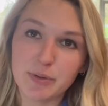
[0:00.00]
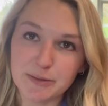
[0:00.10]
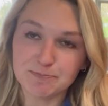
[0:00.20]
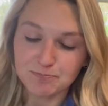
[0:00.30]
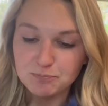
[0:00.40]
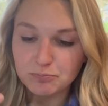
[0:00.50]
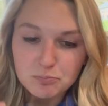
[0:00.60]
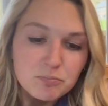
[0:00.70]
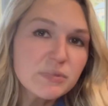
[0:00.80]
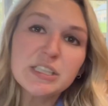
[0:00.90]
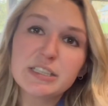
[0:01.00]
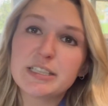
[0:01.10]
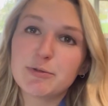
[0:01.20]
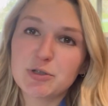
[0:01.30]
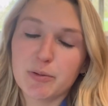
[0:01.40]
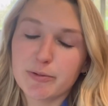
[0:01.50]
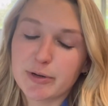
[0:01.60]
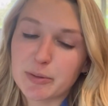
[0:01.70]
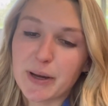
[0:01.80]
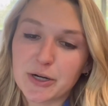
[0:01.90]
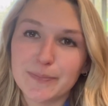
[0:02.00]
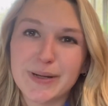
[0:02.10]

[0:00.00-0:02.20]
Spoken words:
blade to see which one would work better.